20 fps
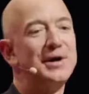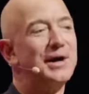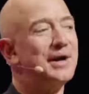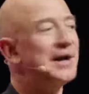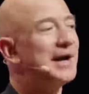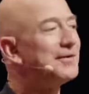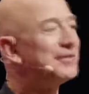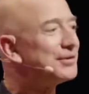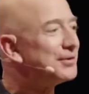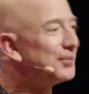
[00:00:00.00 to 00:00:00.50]
And
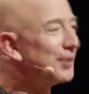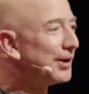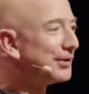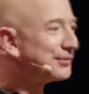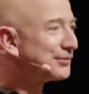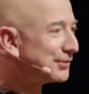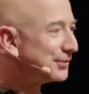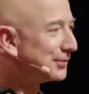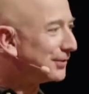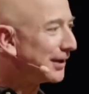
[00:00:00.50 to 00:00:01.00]
every
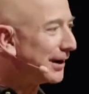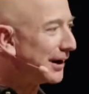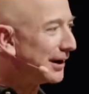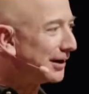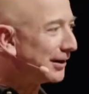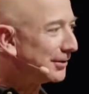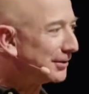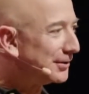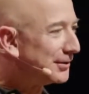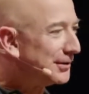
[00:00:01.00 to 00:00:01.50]
once in a
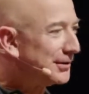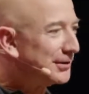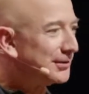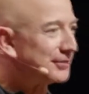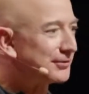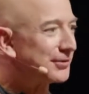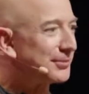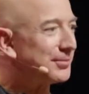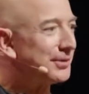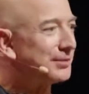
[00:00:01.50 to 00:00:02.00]
while,
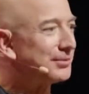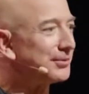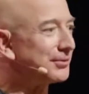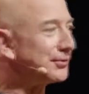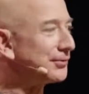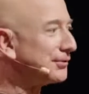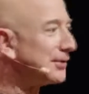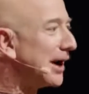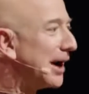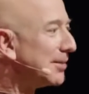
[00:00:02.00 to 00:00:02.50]
somebody will
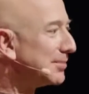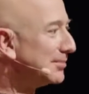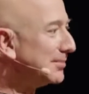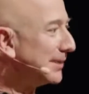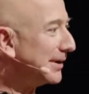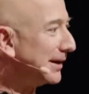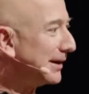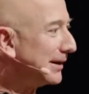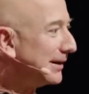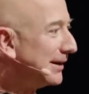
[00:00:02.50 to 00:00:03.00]
stop
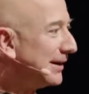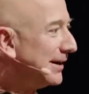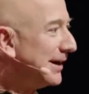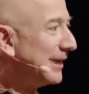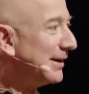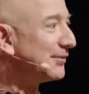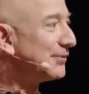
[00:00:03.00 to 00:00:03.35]
me and